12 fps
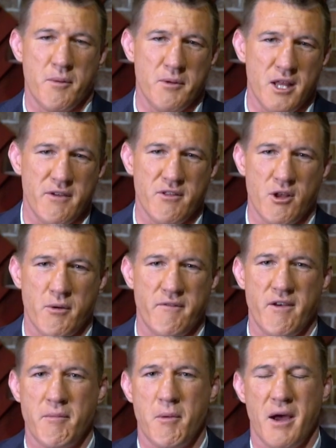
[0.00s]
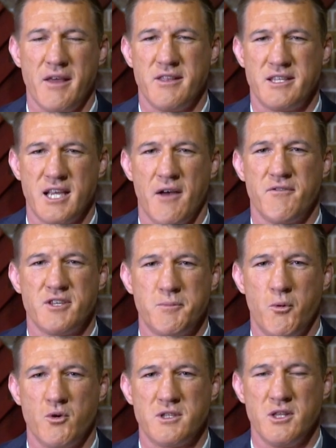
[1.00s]
I believe, along with MMA, the toughest
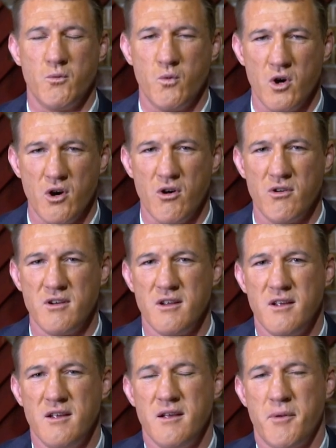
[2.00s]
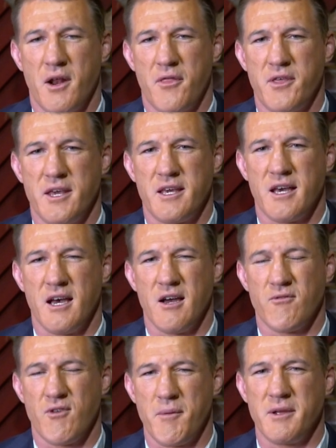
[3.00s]
sports in the world. But I think
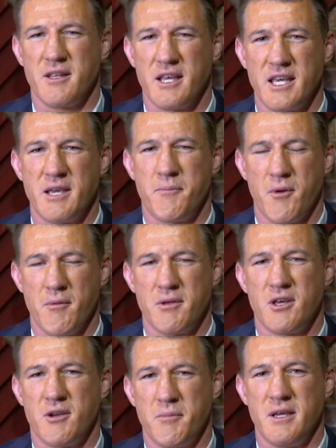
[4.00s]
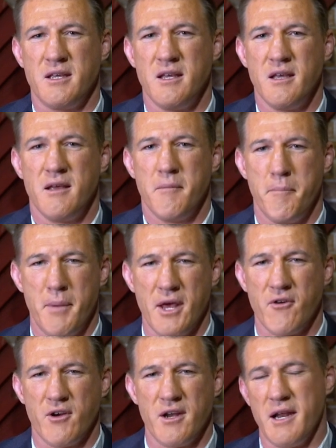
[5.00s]
rugby league, you've probably got to be
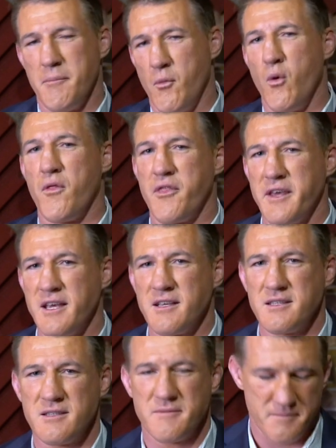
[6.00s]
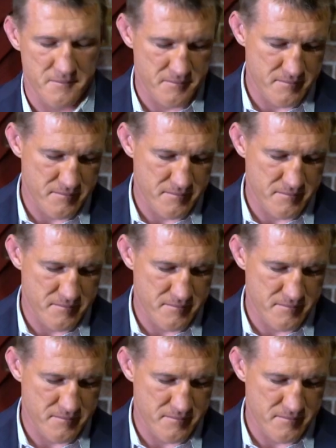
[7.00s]
better at more things.